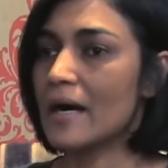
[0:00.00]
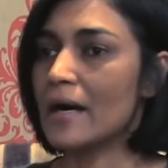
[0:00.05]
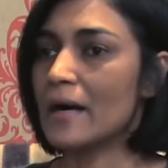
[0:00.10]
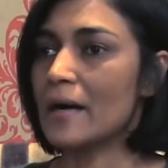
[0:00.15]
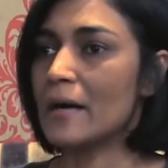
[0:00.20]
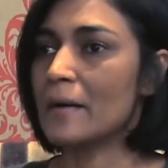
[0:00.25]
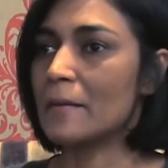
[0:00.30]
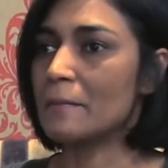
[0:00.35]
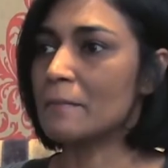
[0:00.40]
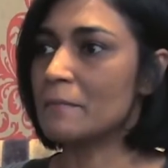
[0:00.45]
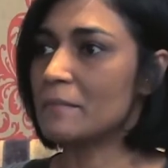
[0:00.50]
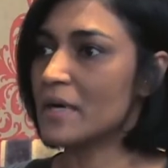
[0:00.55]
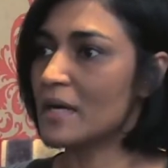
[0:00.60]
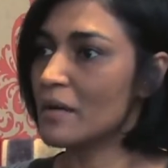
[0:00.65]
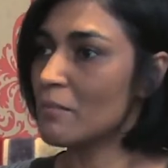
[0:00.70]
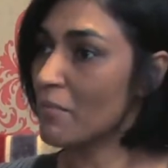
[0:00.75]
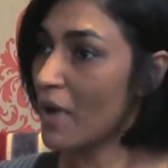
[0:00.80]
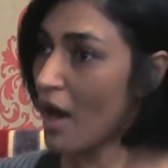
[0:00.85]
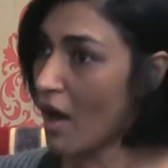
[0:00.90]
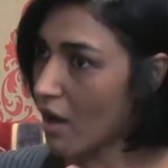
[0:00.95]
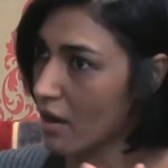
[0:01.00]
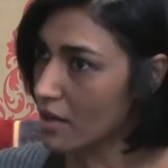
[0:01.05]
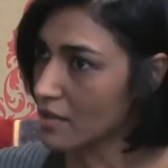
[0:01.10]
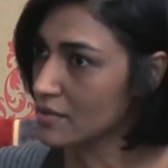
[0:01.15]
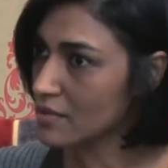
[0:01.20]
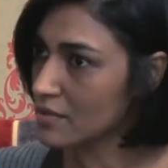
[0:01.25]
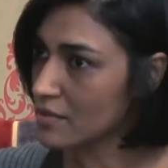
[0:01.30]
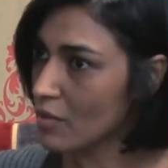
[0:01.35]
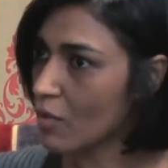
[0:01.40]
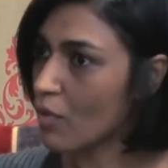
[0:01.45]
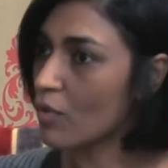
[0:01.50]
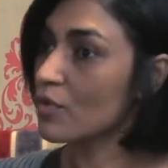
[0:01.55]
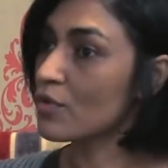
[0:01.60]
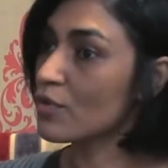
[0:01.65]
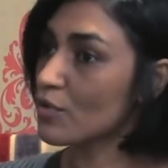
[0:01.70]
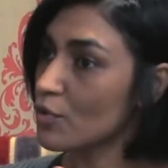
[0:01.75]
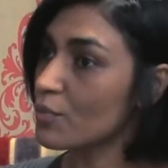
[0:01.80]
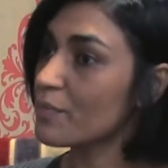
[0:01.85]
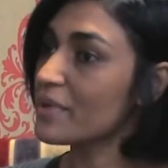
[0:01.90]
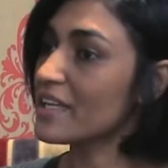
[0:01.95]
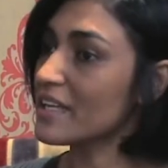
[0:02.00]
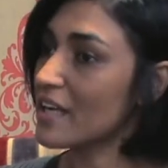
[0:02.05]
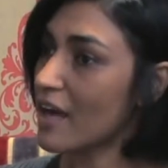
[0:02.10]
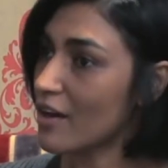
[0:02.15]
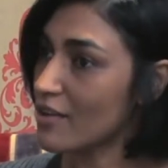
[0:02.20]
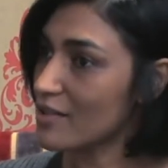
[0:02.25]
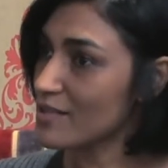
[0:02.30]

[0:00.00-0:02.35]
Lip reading: part or group in